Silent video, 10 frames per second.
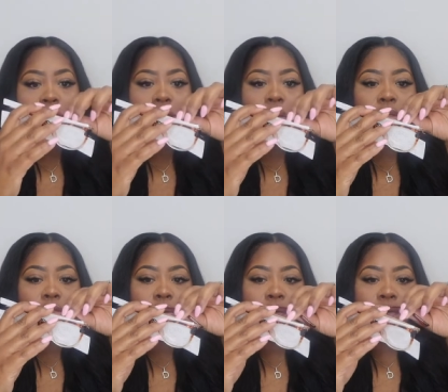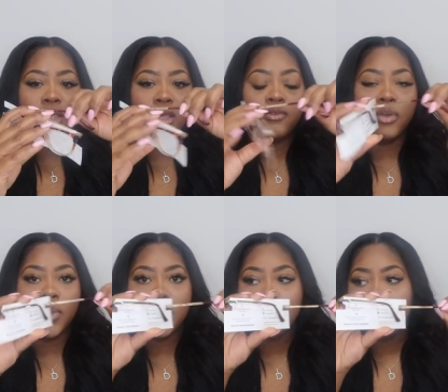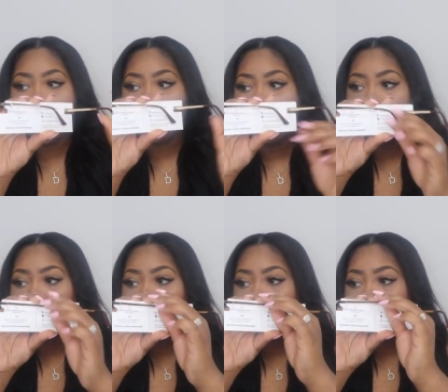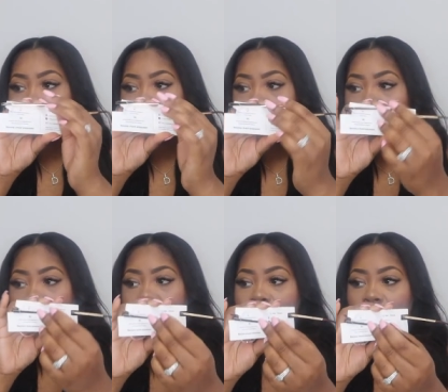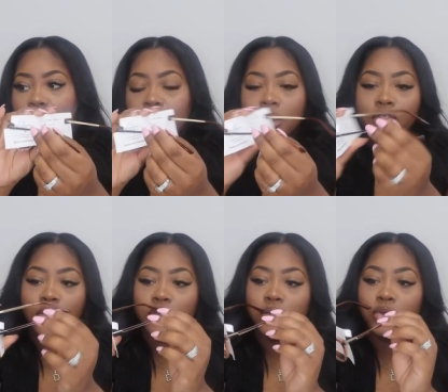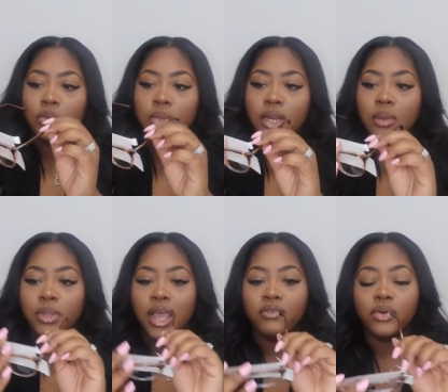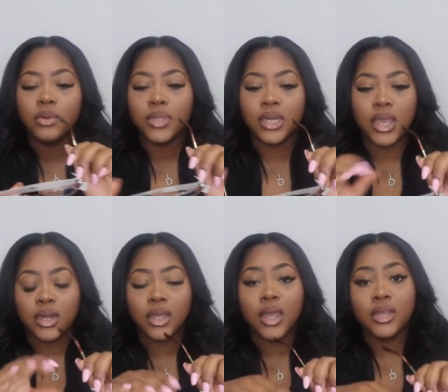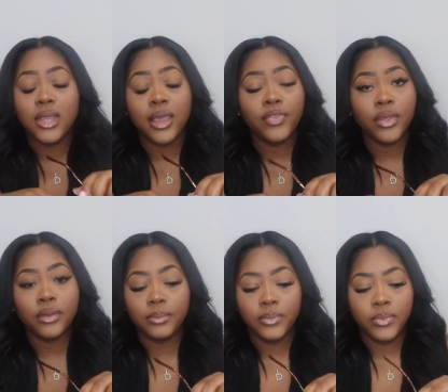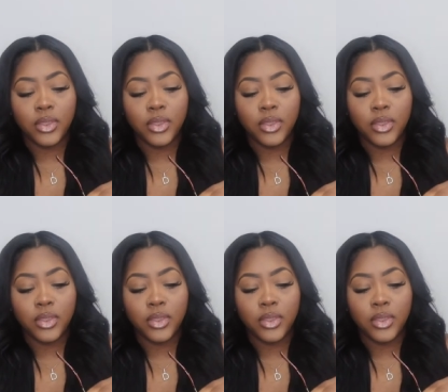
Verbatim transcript: It also has information about their brand on the back and their social media platforms and how to contact them.